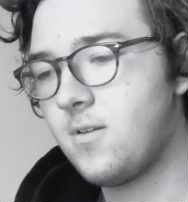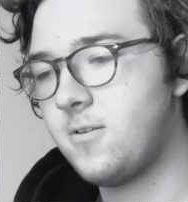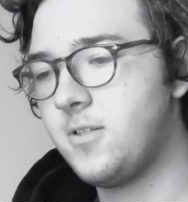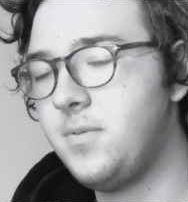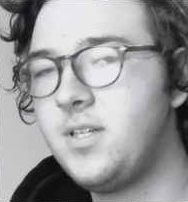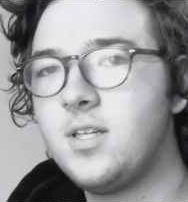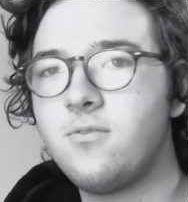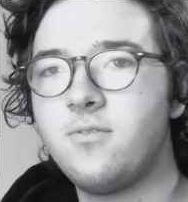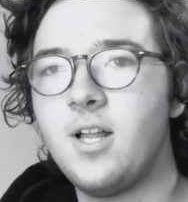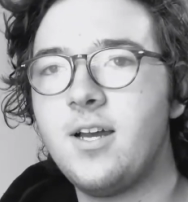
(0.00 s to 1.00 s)
Speaking of
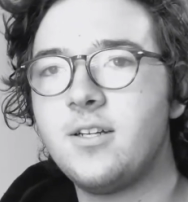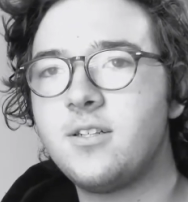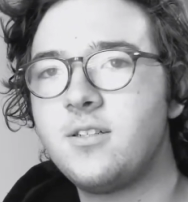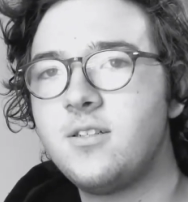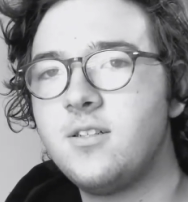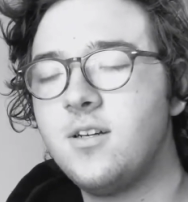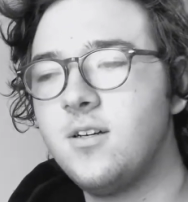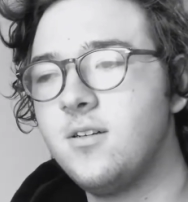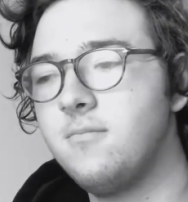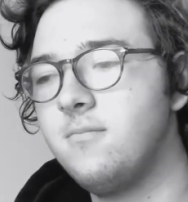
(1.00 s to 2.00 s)
Flash,
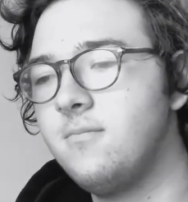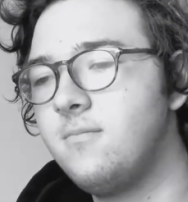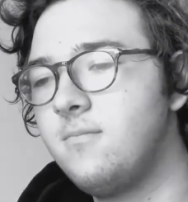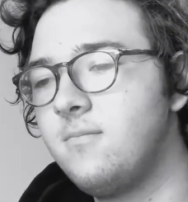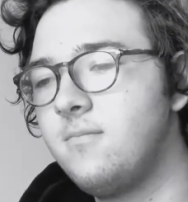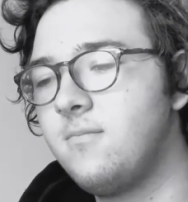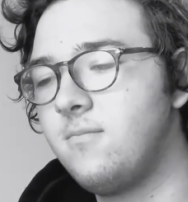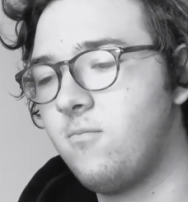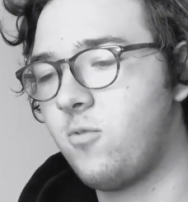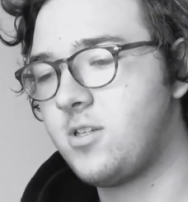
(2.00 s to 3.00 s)
I'm
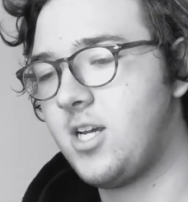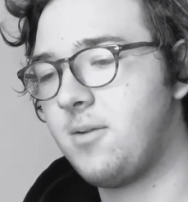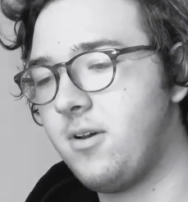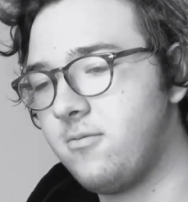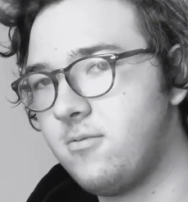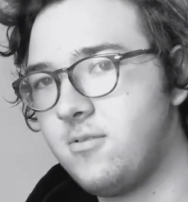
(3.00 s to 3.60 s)
gonna talk about